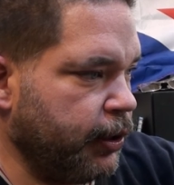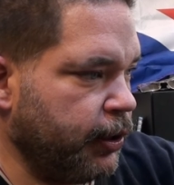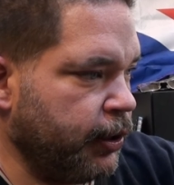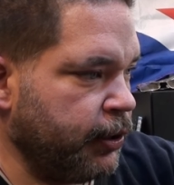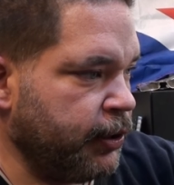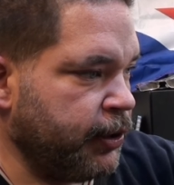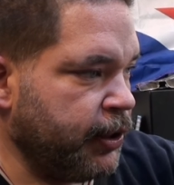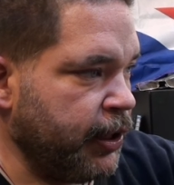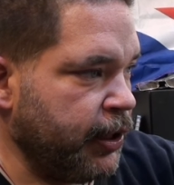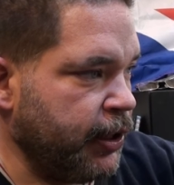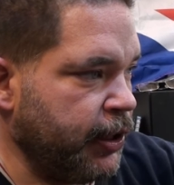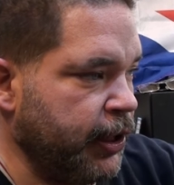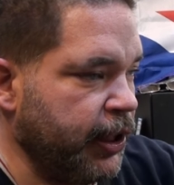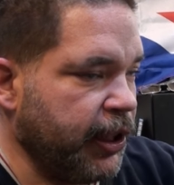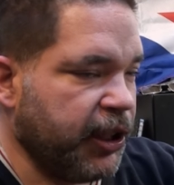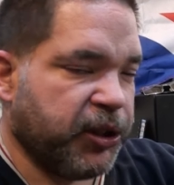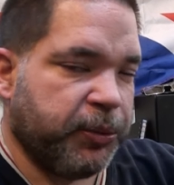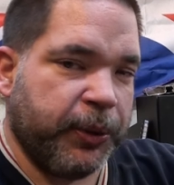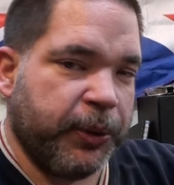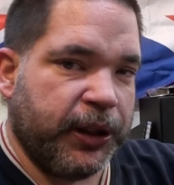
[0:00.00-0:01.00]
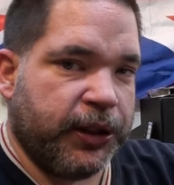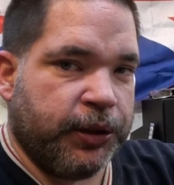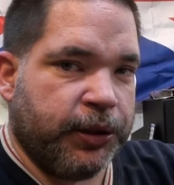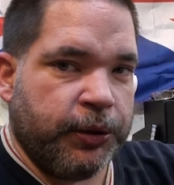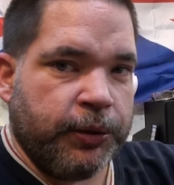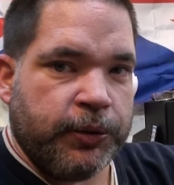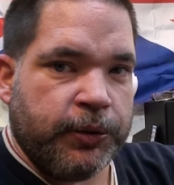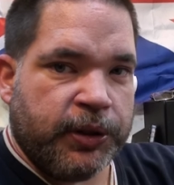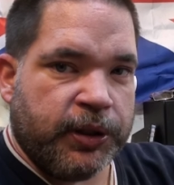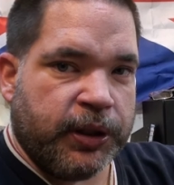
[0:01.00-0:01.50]
and then linked me
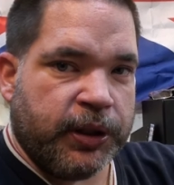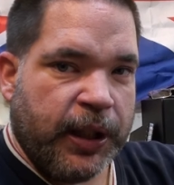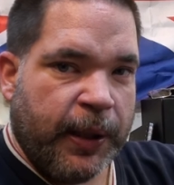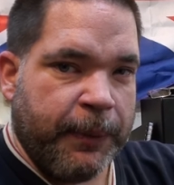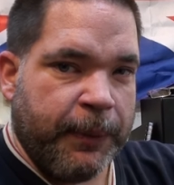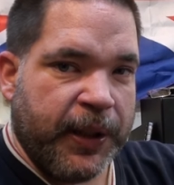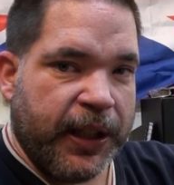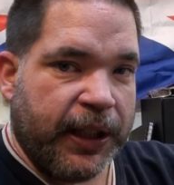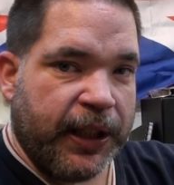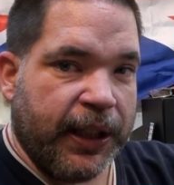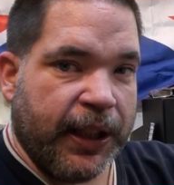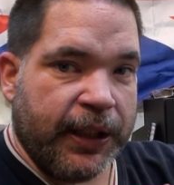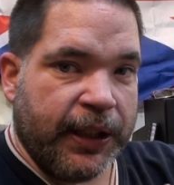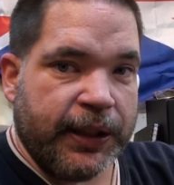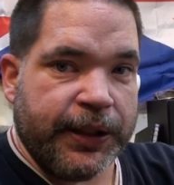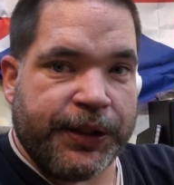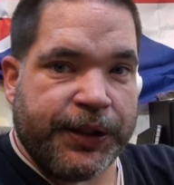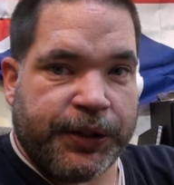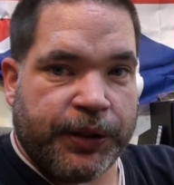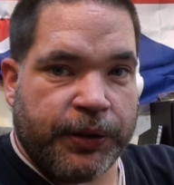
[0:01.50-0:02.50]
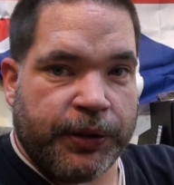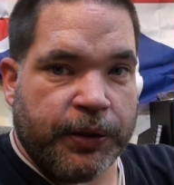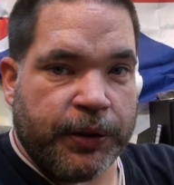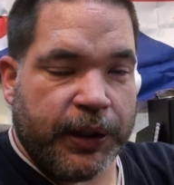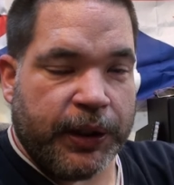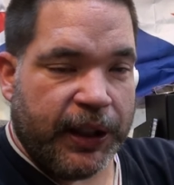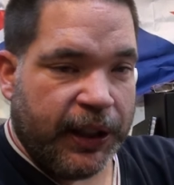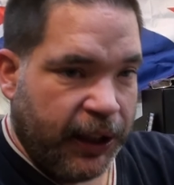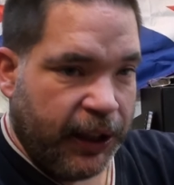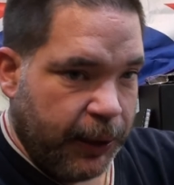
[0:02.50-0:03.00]
to some that he had listed
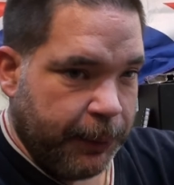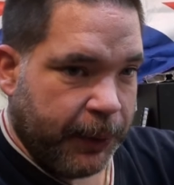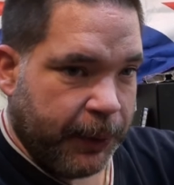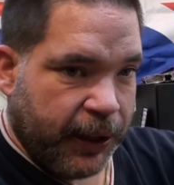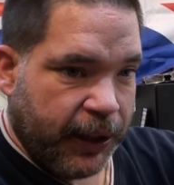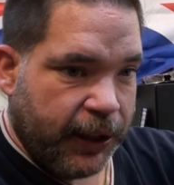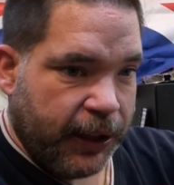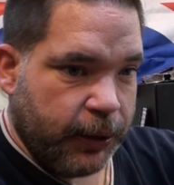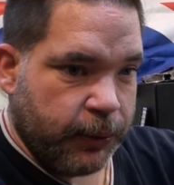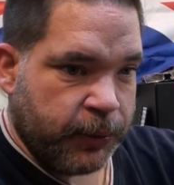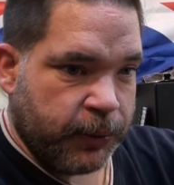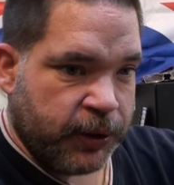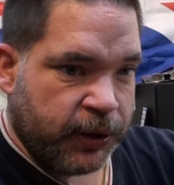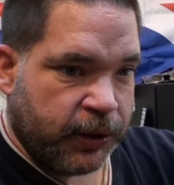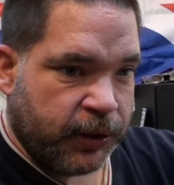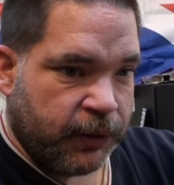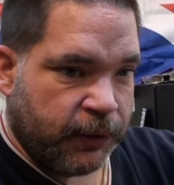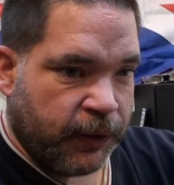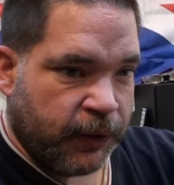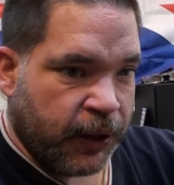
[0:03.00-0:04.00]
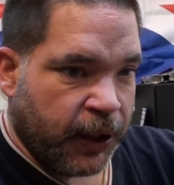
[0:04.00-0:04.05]
on eBay and was